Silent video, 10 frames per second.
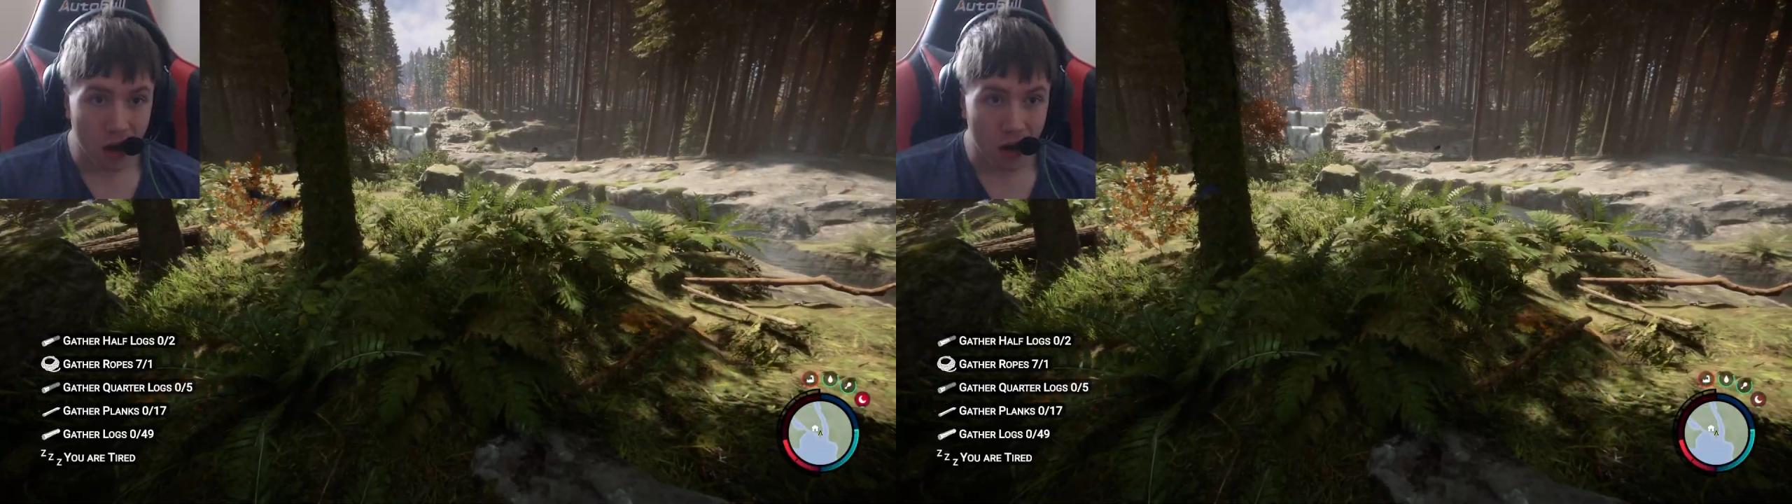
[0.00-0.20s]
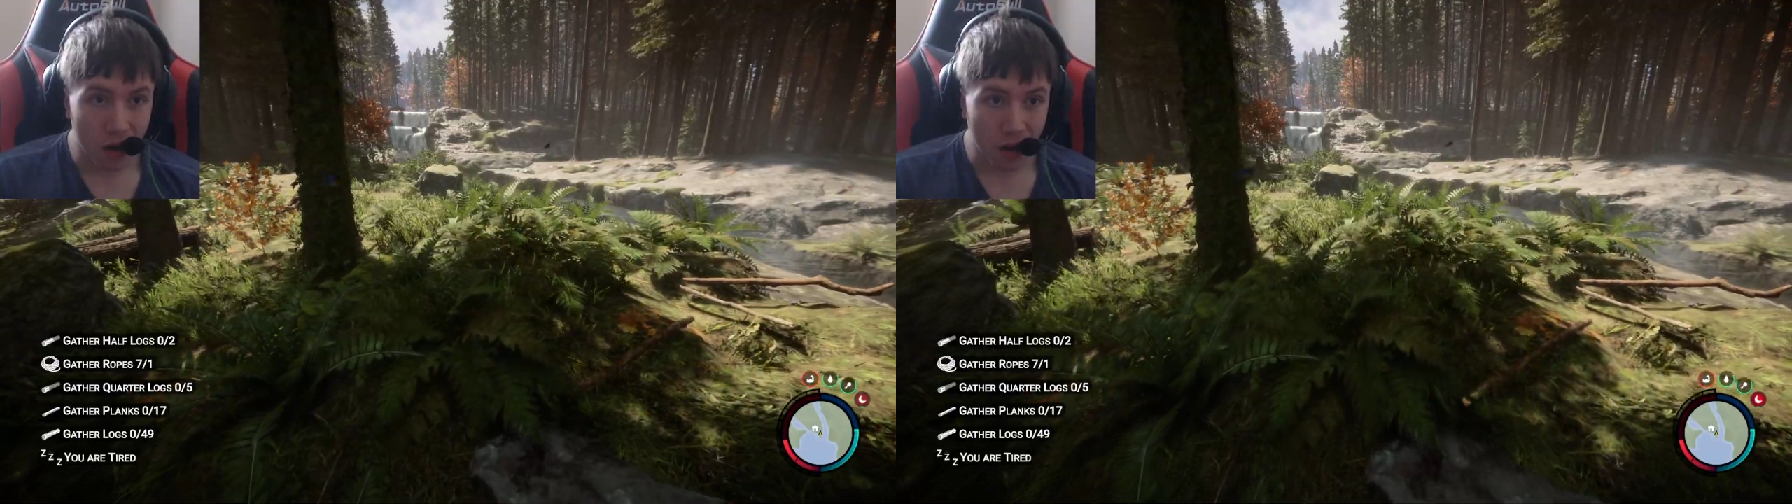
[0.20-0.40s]

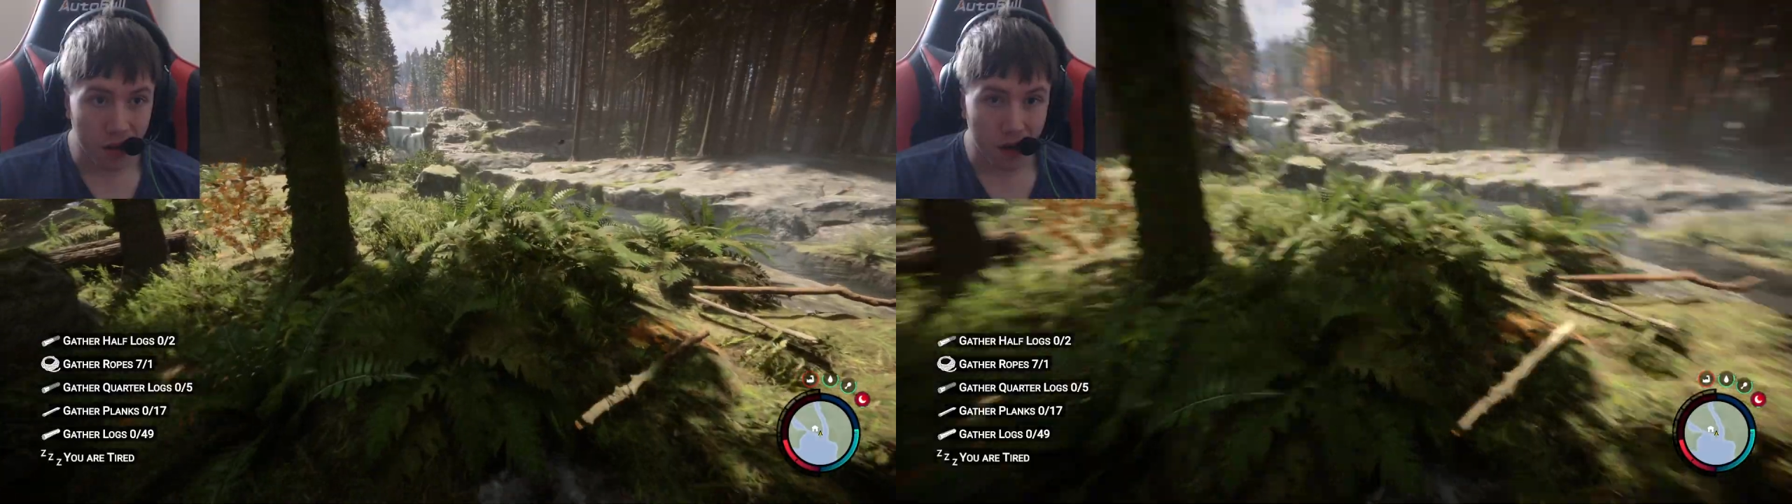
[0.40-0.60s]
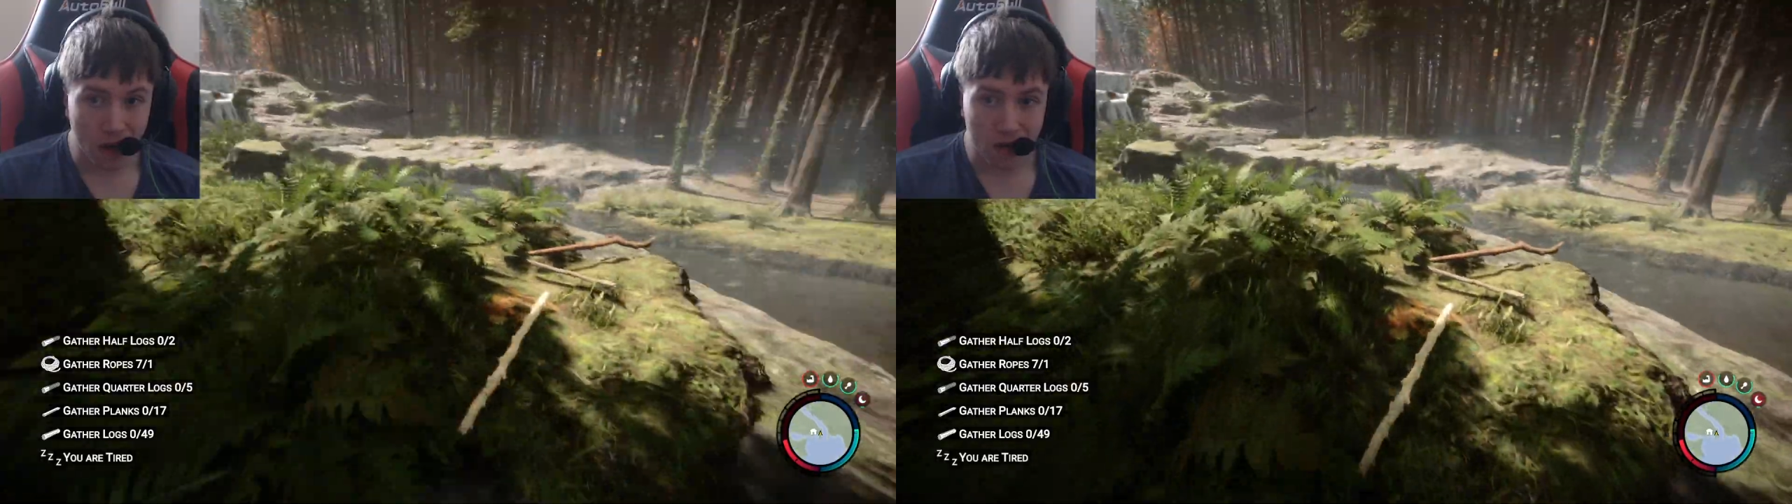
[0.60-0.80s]

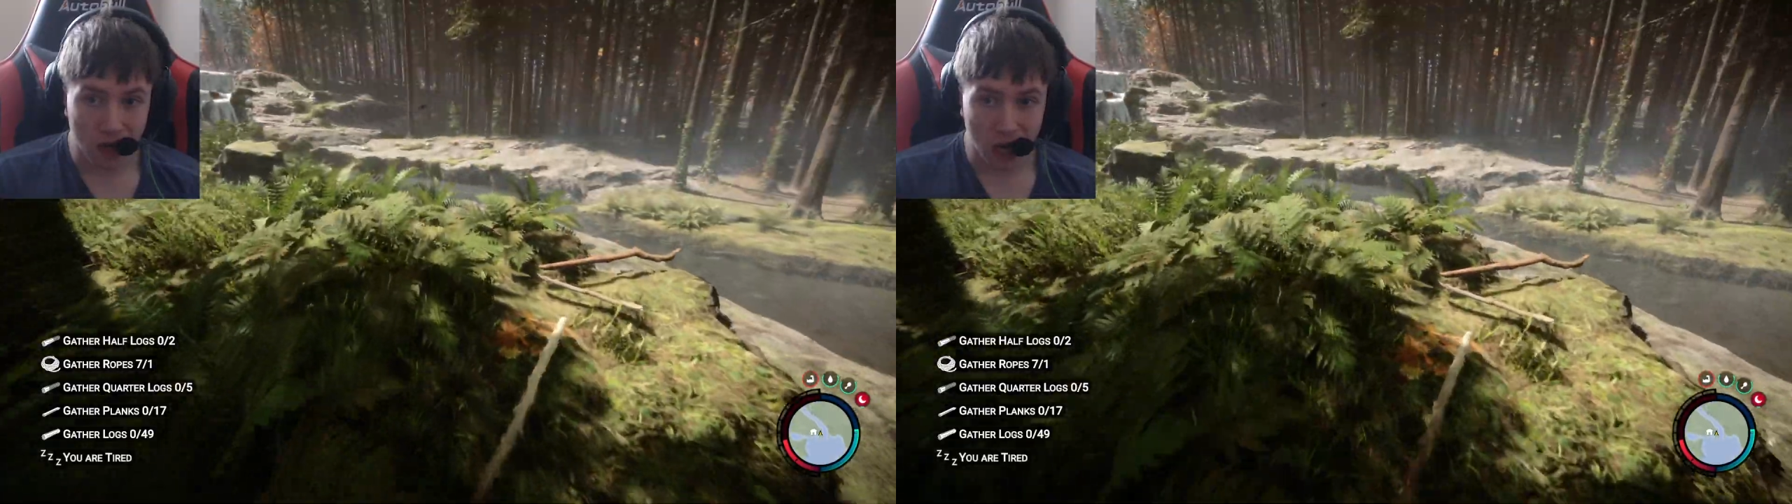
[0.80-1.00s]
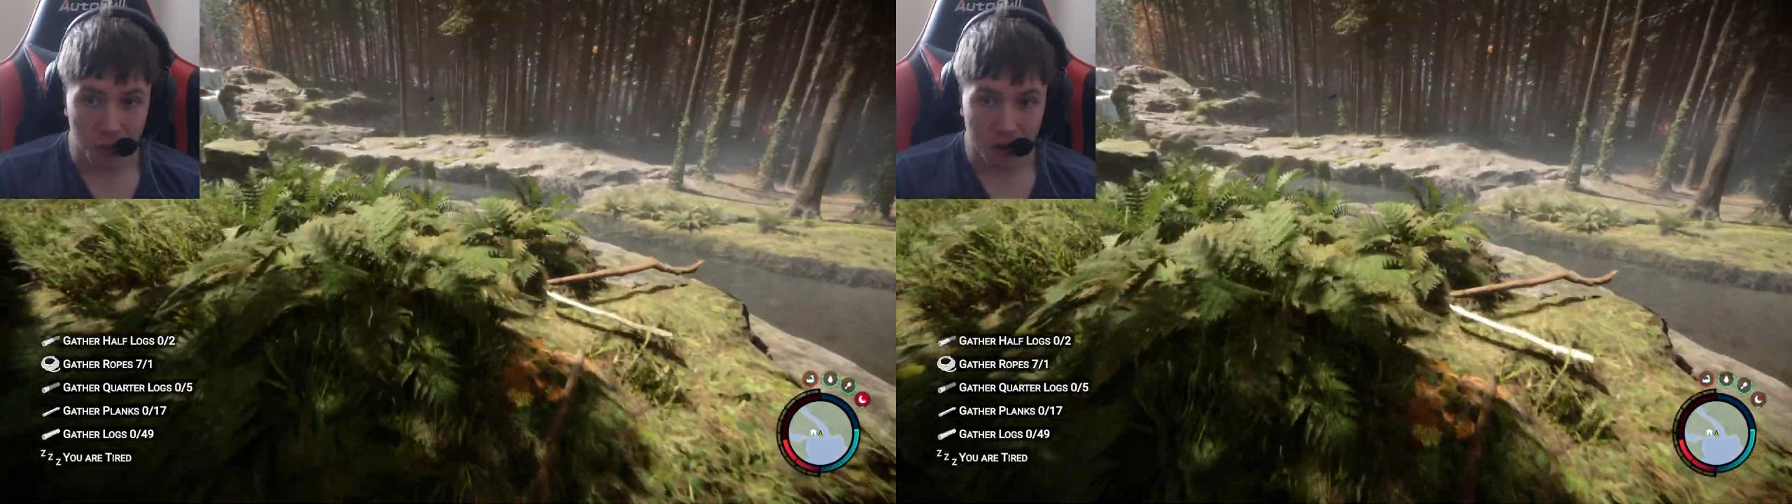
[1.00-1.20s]
nothing else
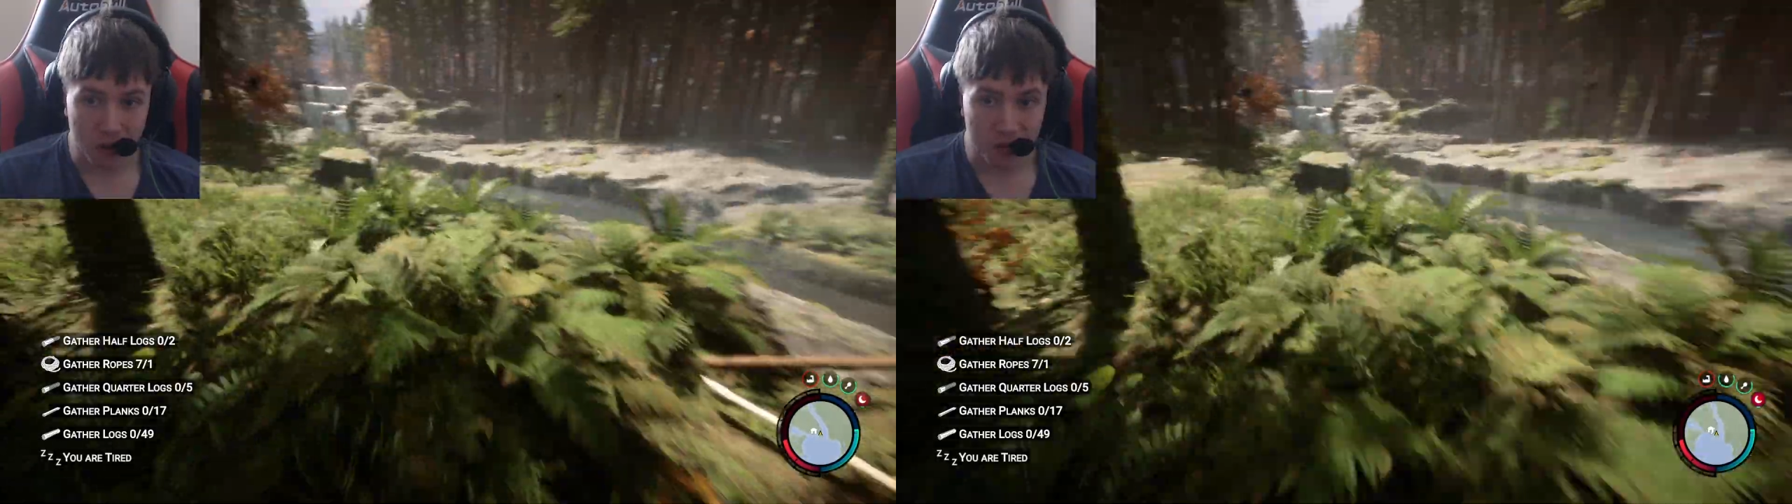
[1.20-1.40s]
happens